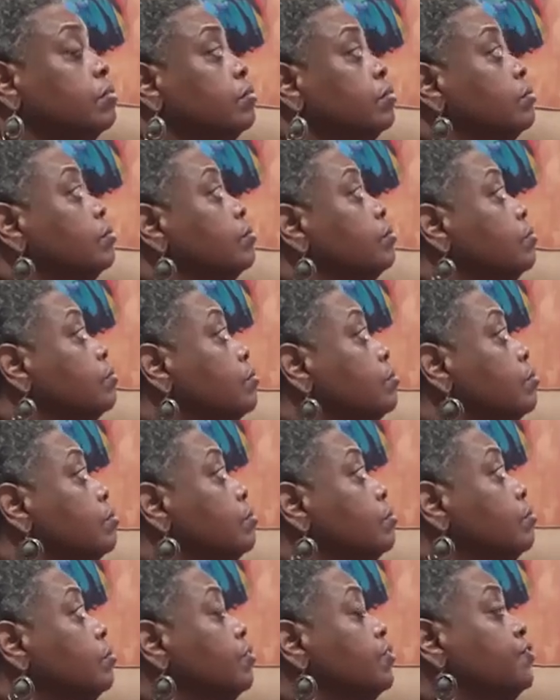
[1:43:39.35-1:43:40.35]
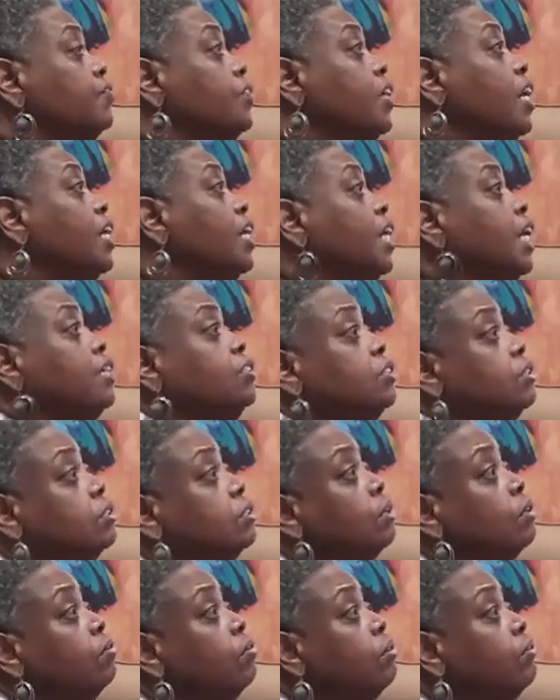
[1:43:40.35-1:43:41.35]
Okay. If not, I'll just
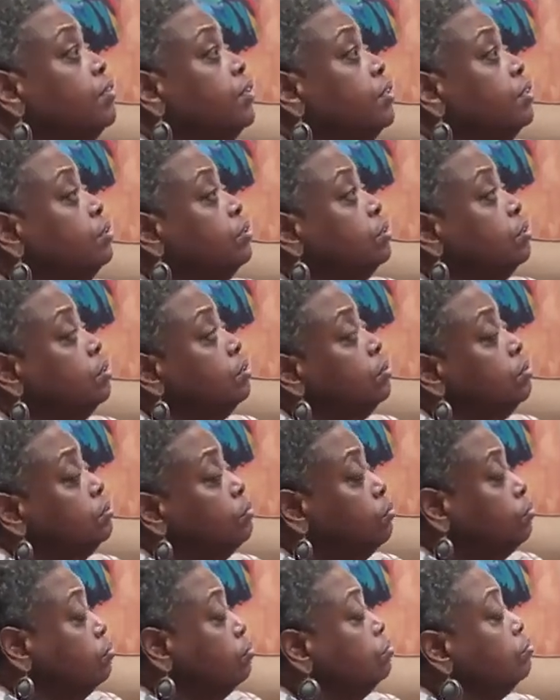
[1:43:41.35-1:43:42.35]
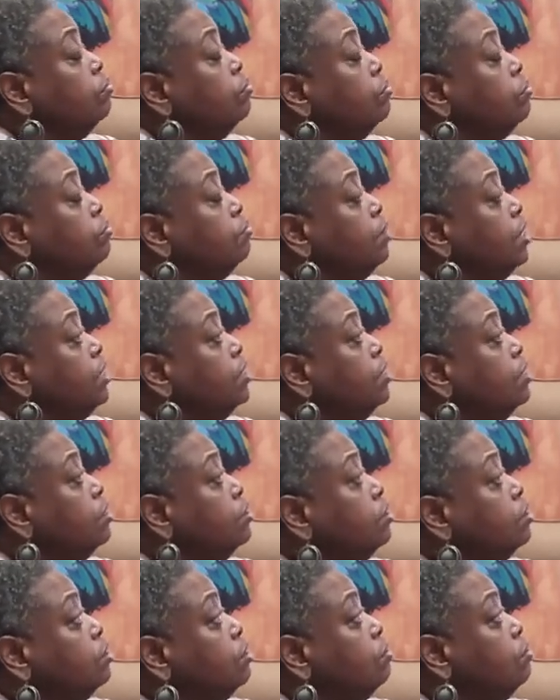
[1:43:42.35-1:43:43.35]
go over here to the
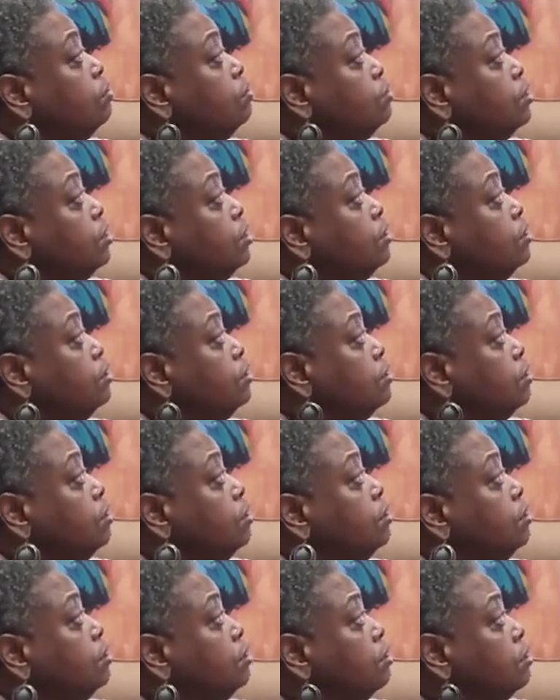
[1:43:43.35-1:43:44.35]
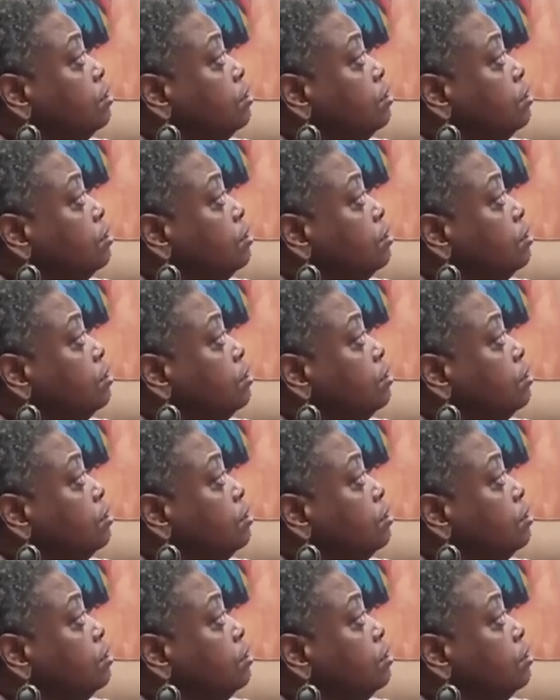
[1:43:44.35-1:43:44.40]
Mexican store on Tennessee.